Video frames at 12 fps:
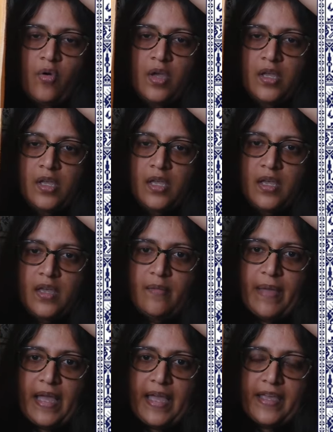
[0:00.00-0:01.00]
by
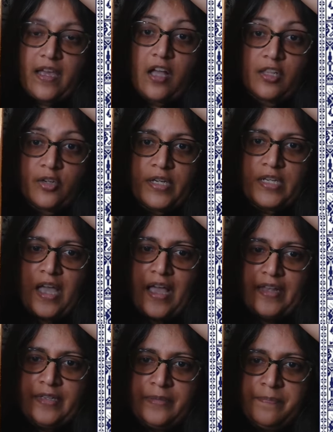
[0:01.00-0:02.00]
Color and Cotton,
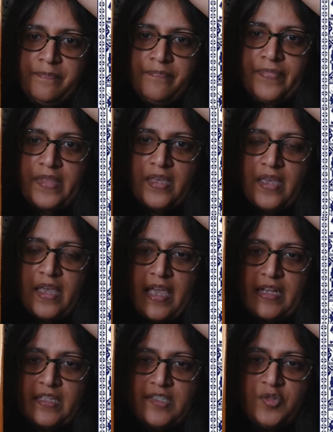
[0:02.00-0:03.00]
and it's
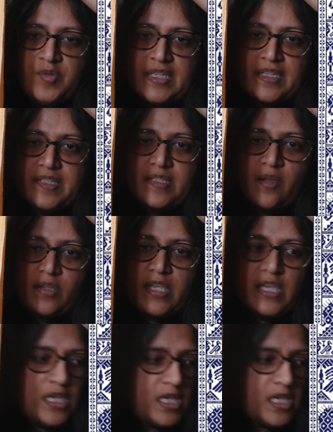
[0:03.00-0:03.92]
using Sulky.